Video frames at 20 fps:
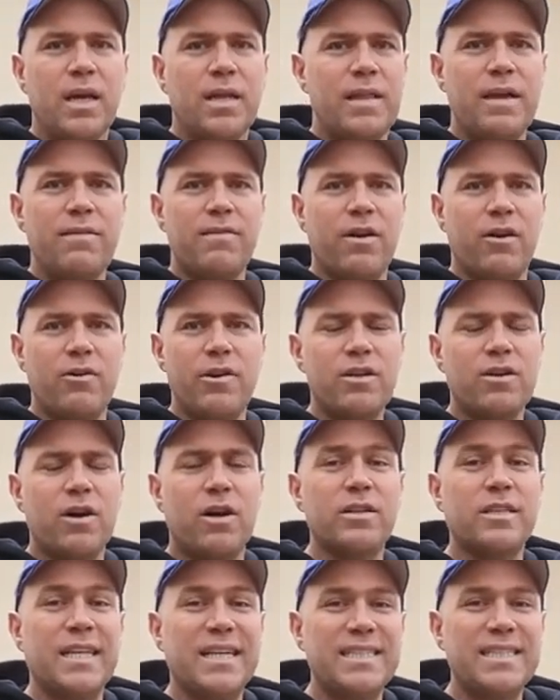They've already
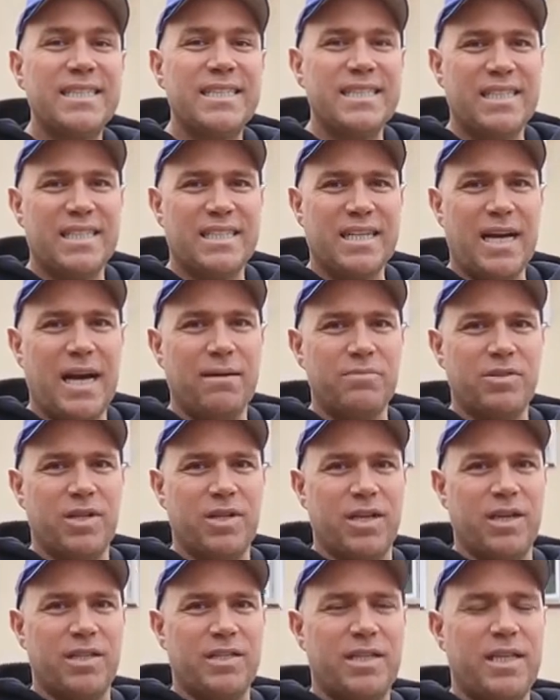called dozens of times
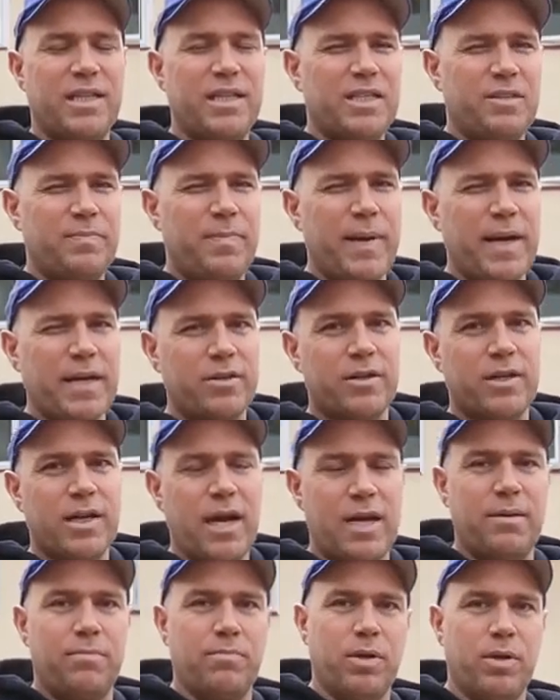on us, and the inspector
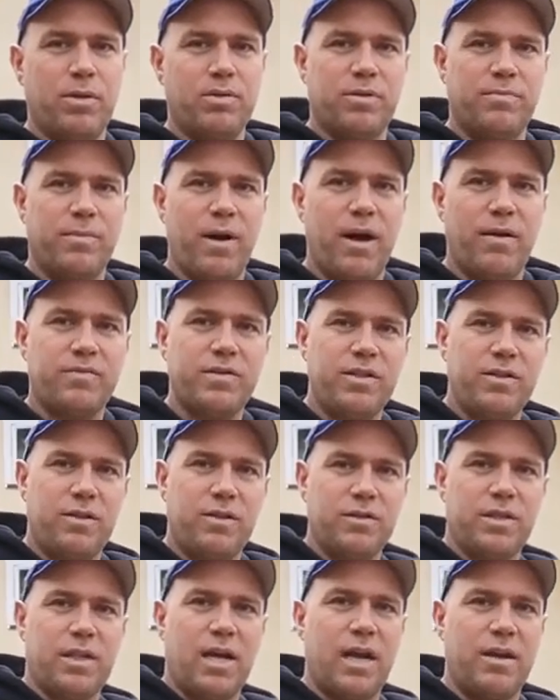kind of blows them off because he
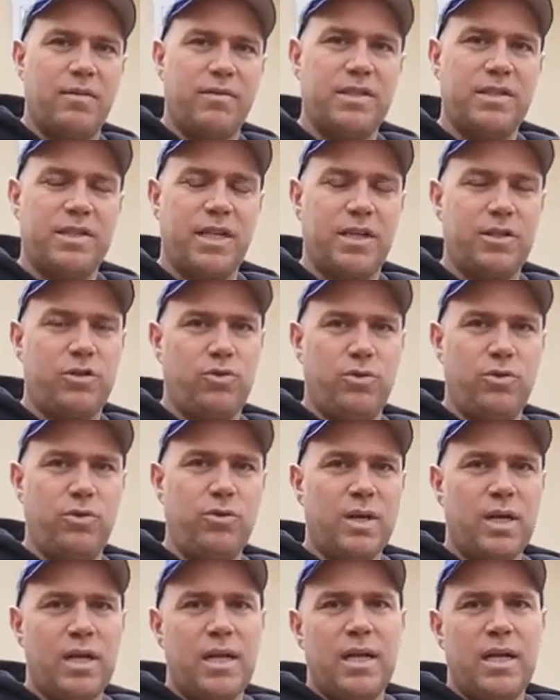knows a lot of it's not
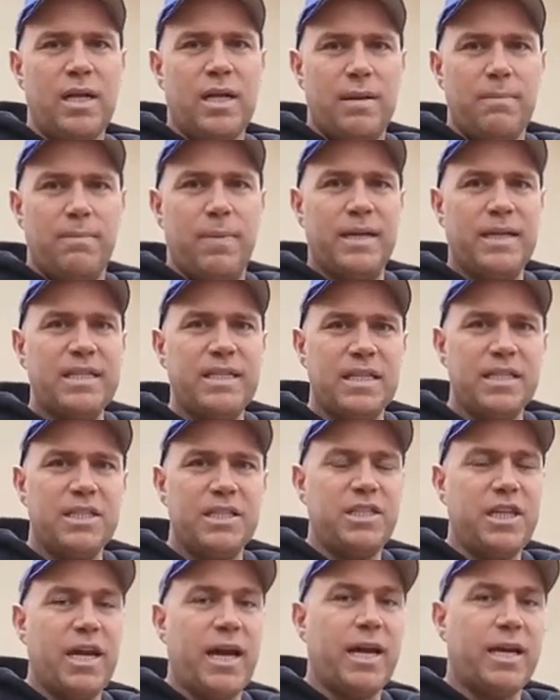true. But he
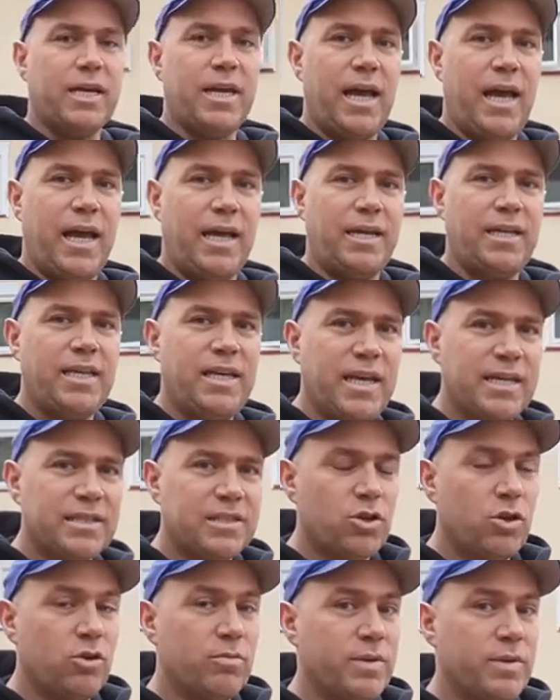does check, and he
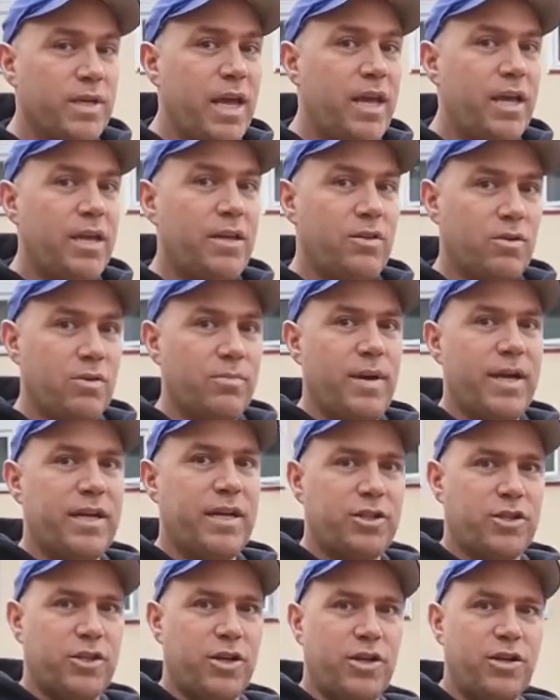has told me, hey, you know,
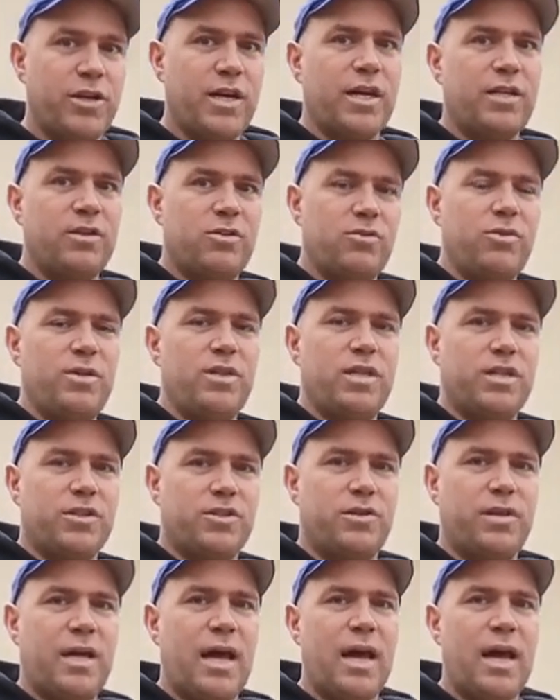make sure you're not doing
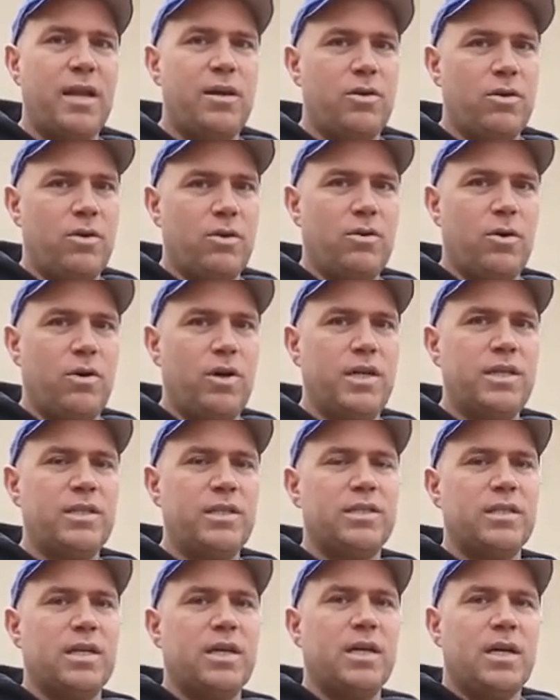this or that, no
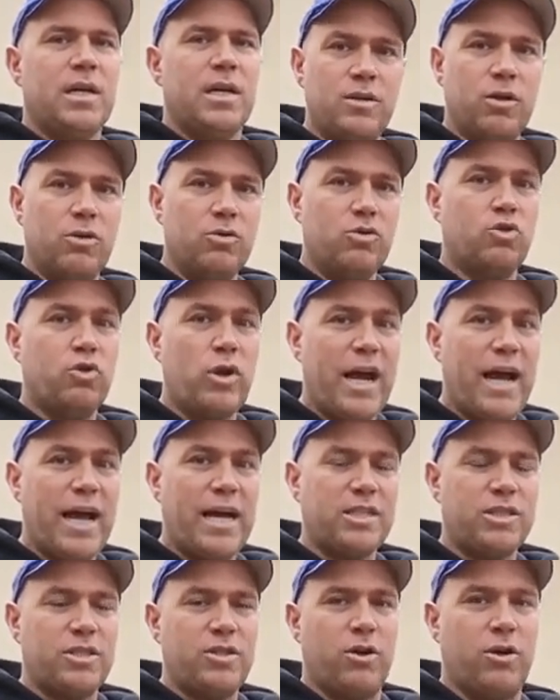noise, no
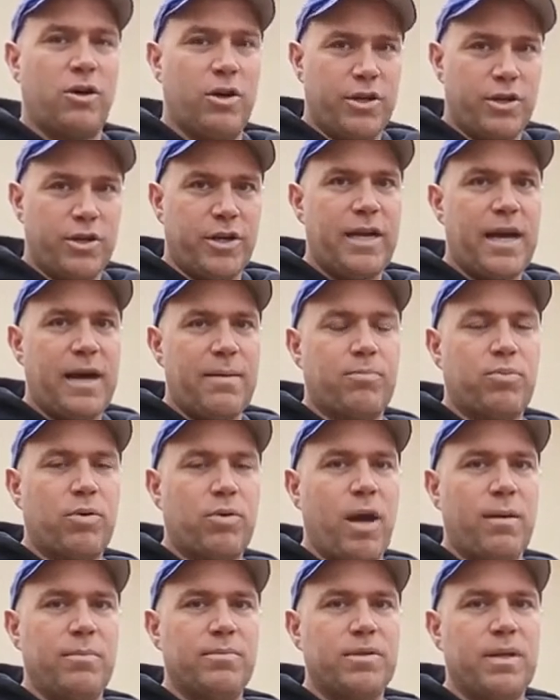trash, or you're gonna have
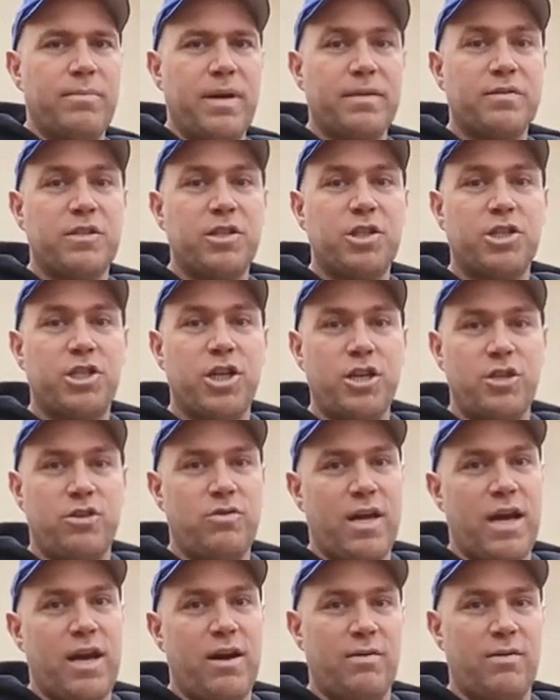problems. I'm gonna have to shut
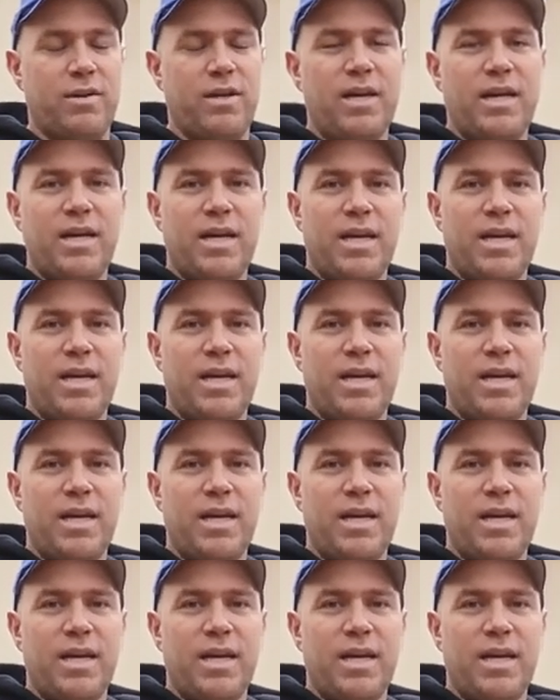you down.